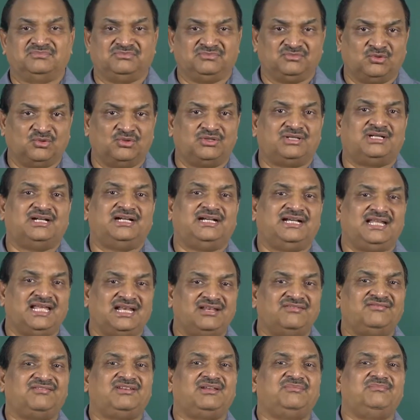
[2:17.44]
good
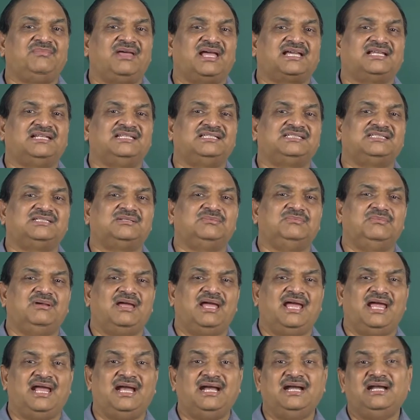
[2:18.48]
delivery mechanism
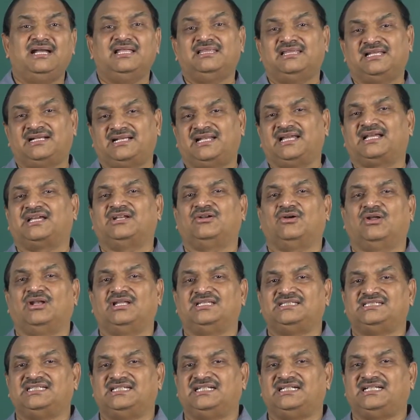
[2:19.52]
and the
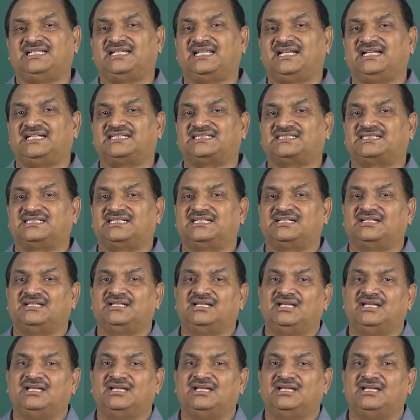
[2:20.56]
technology integration.